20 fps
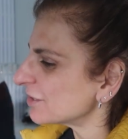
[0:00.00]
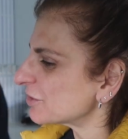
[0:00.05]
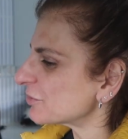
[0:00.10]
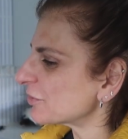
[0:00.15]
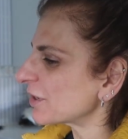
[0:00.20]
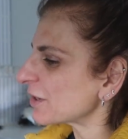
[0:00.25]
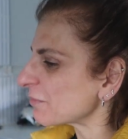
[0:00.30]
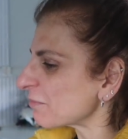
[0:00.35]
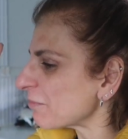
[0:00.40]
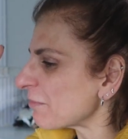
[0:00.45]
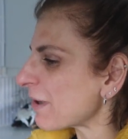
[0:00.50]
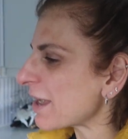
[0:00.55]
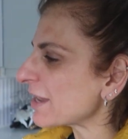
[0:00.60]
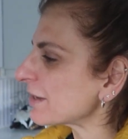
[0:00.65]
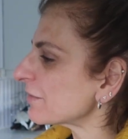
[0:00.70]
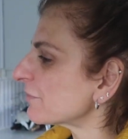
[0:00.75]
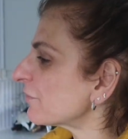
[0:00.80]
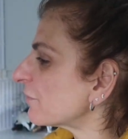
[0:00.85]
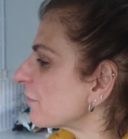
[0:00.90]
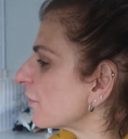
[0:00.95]
doing
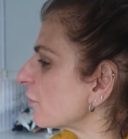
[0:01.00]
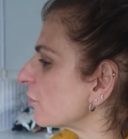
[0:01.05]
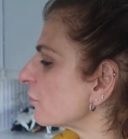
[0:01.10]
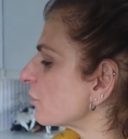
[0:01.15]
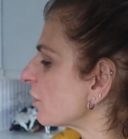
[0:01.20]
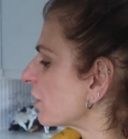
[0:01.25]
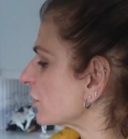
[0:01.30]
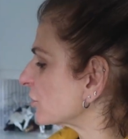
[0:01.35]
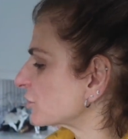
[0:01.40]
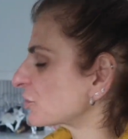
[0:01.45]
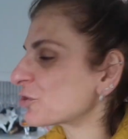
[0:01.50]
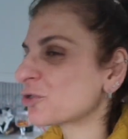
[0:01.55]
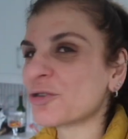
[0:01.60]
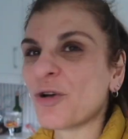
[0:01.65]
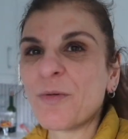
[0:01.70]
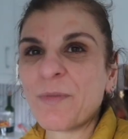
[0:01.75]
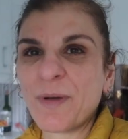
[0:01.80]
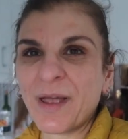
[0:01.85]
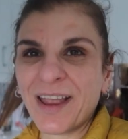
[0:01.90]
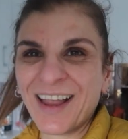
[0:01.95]
mindful
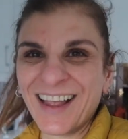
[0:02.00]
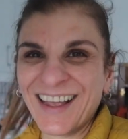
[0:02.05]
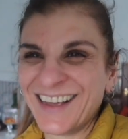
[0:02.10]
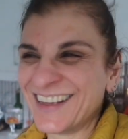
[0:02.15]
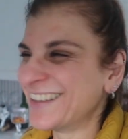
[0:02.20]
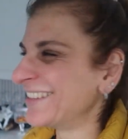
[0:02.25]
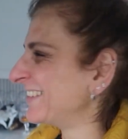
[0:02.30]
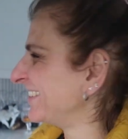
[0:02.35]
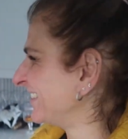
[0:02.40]
shopping.